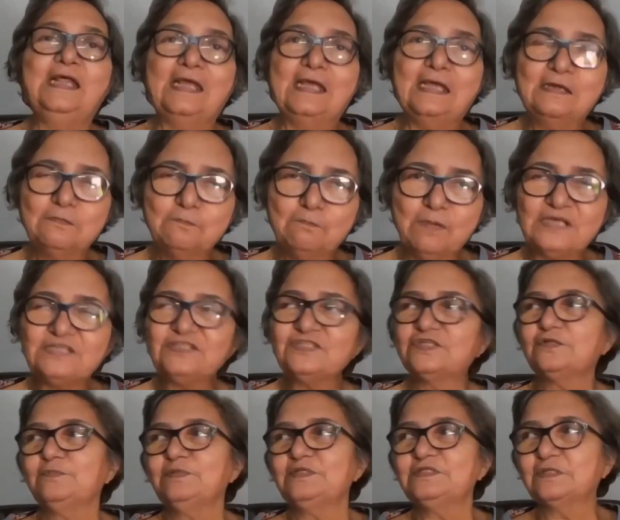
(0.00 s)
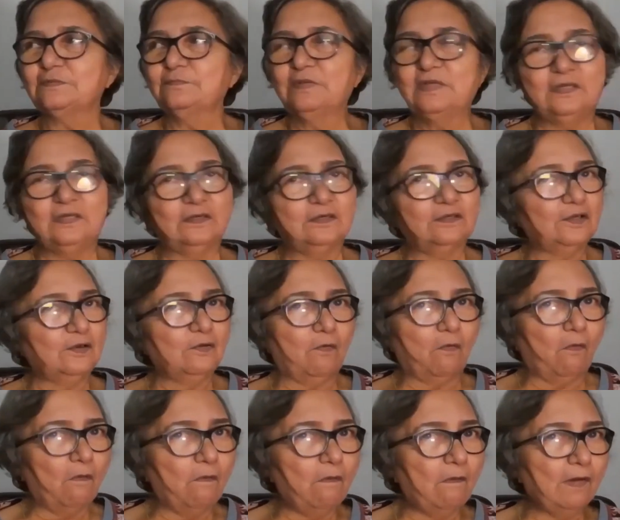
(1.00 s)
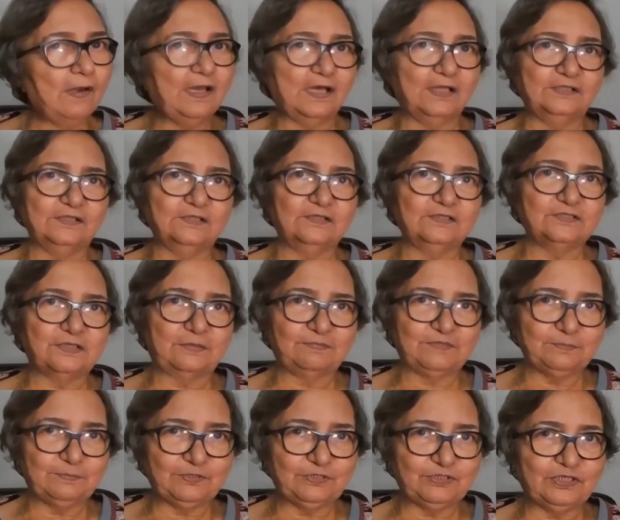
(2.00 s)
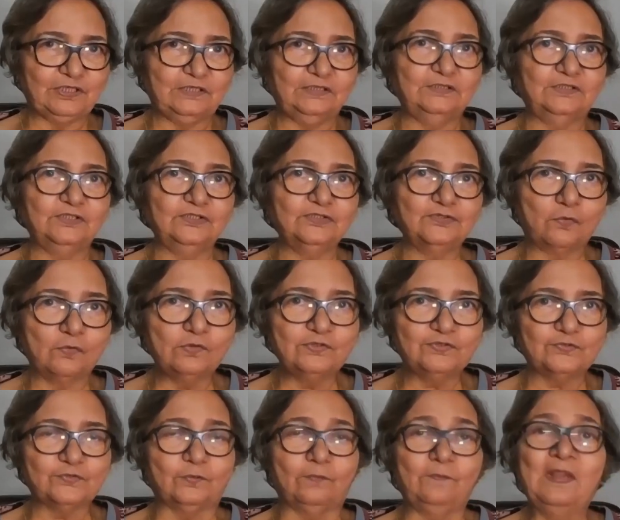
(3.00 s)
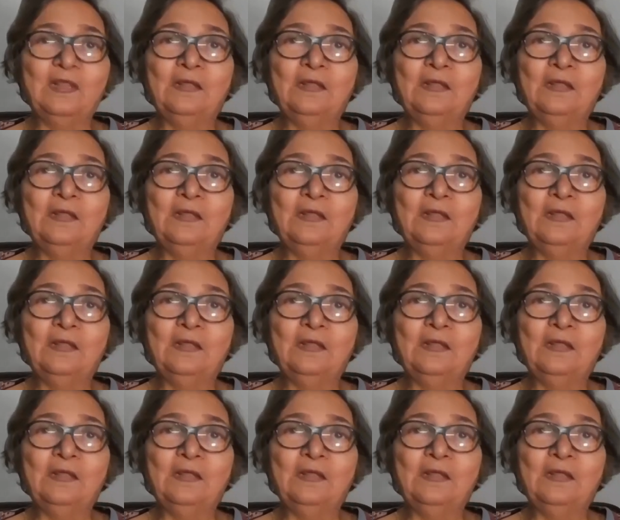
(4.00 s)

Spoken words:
It must be similar in all other subspecialties also.